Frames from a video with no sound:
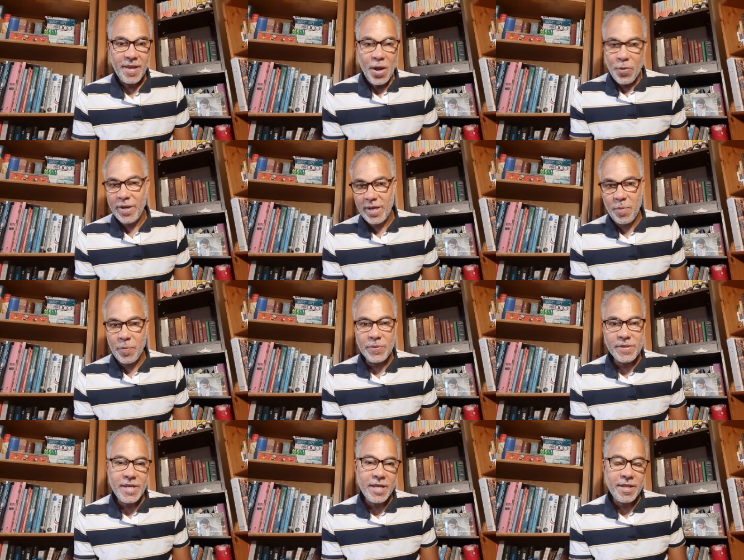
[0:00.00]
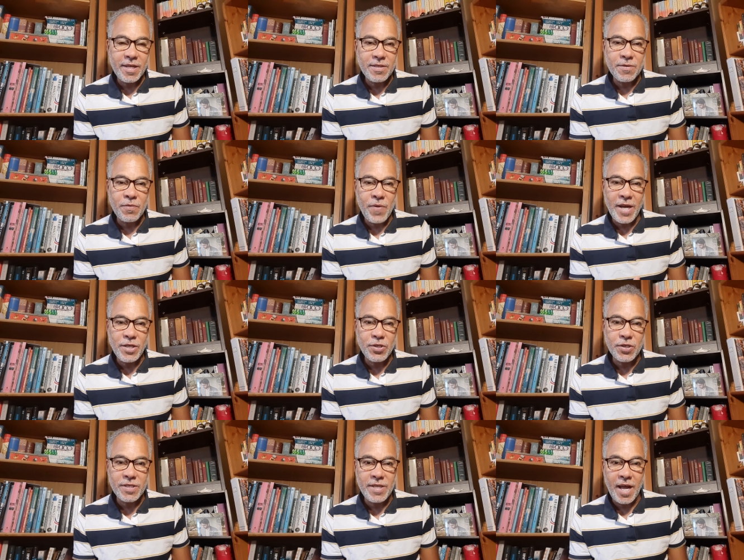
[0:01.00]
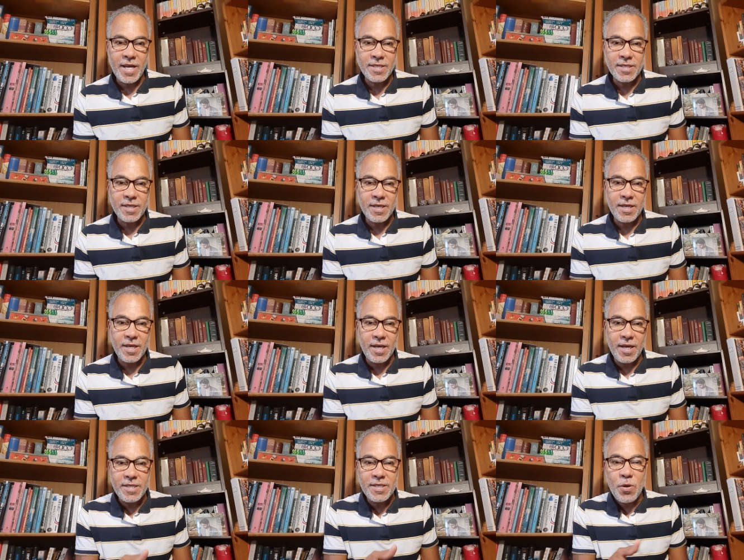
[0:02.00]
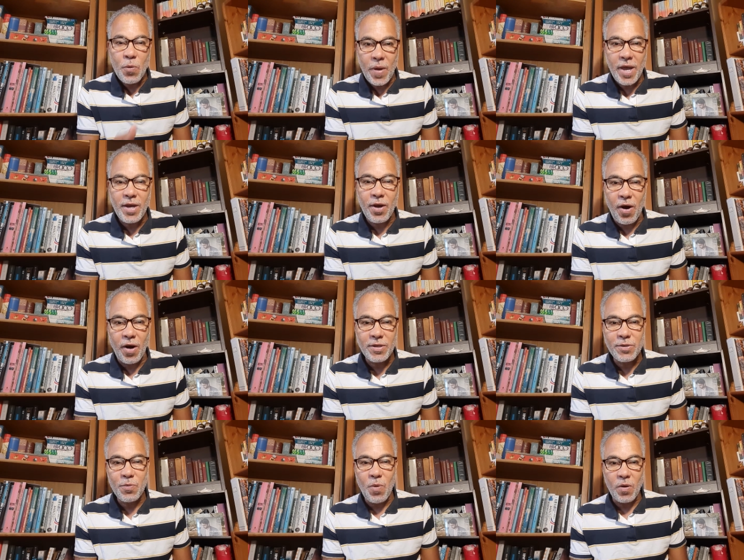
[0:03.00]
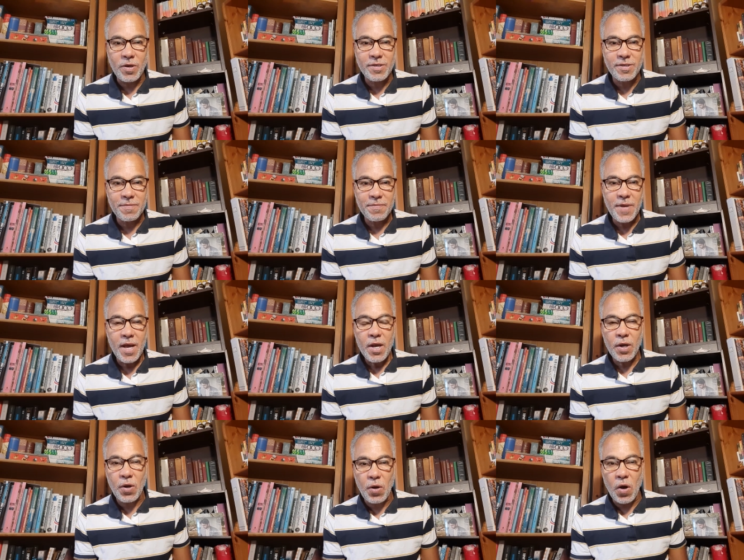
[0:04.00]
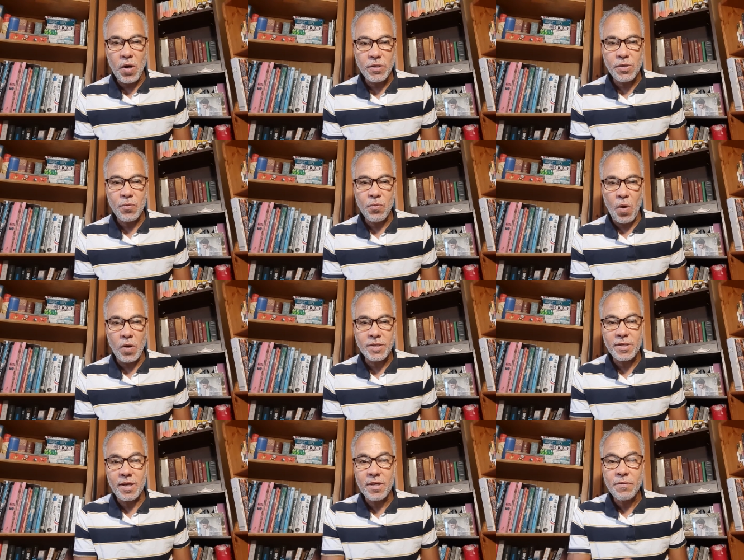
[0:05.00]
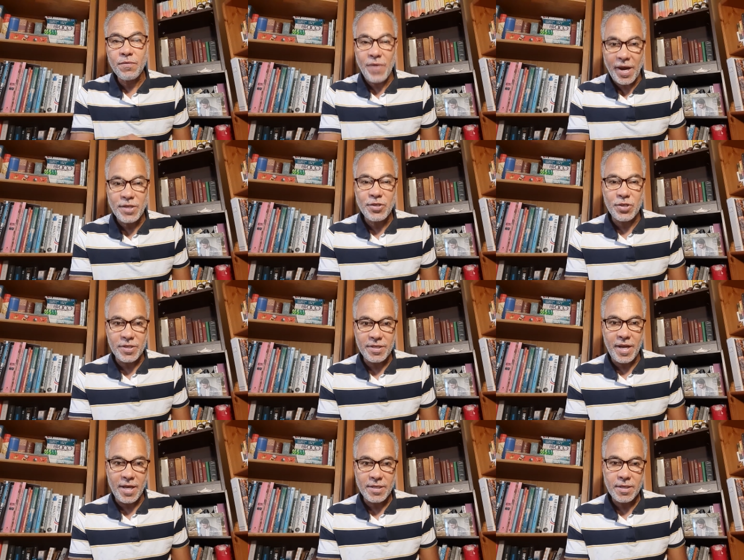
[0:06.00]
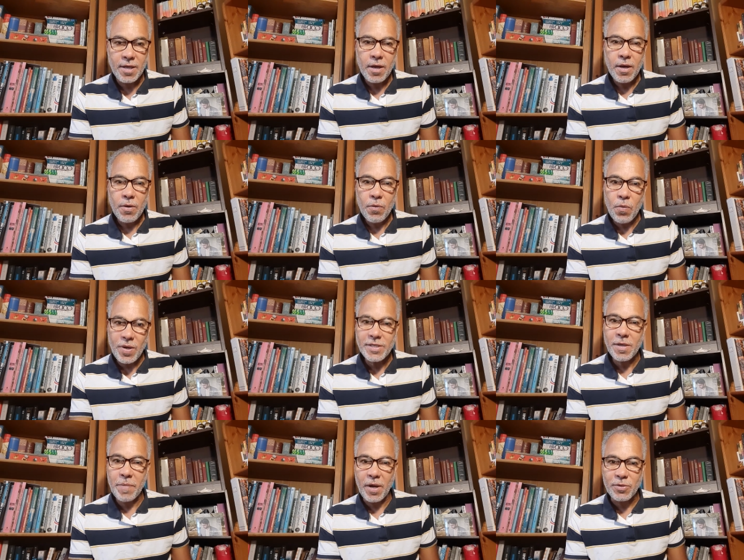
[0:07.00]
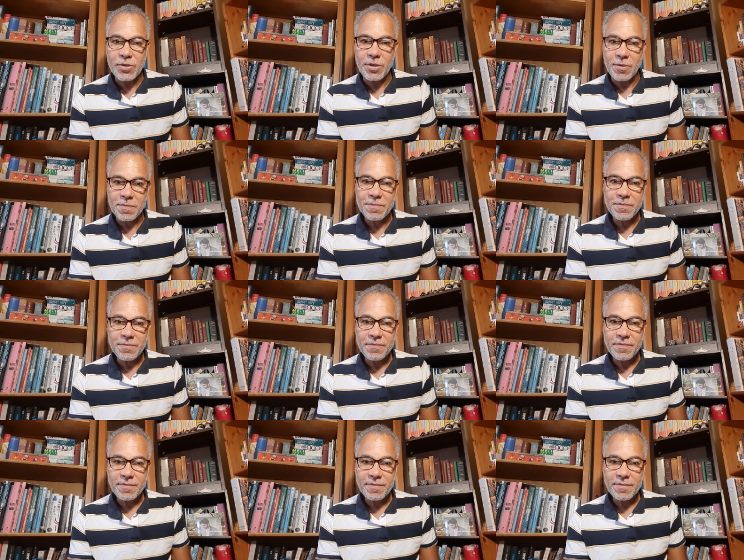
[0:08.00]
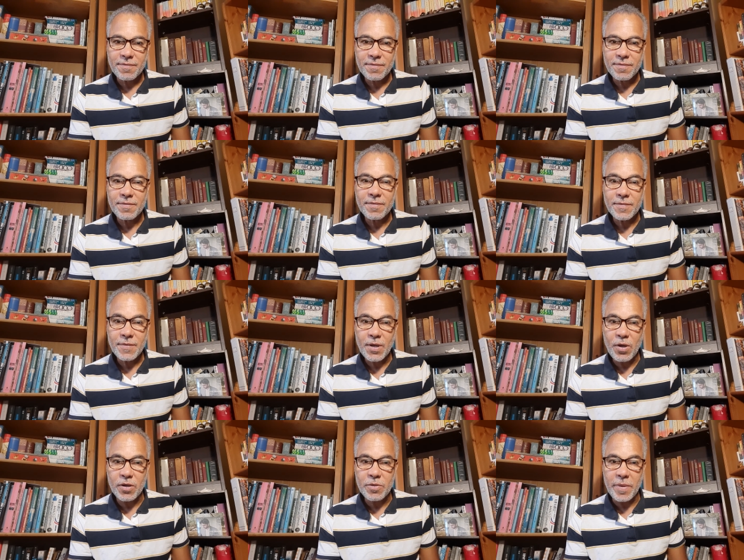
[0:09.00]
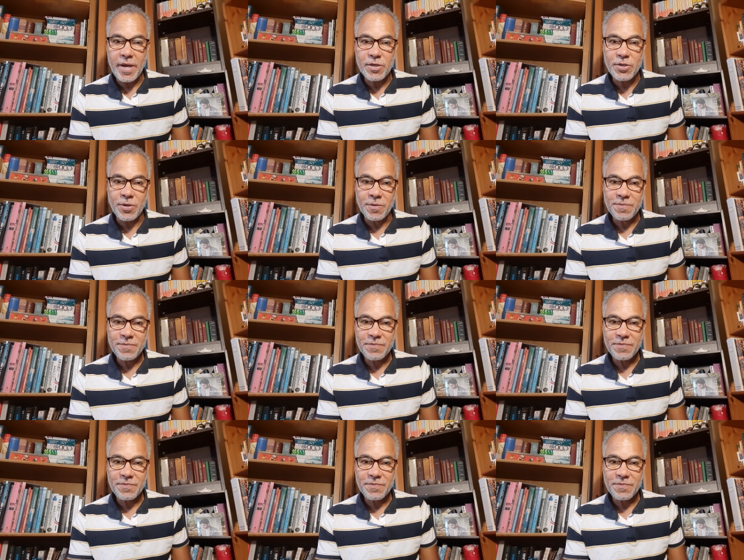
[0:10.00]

We keep on saying that righteousness is the way God walks. God walks in righteousness. What about you? God bless you.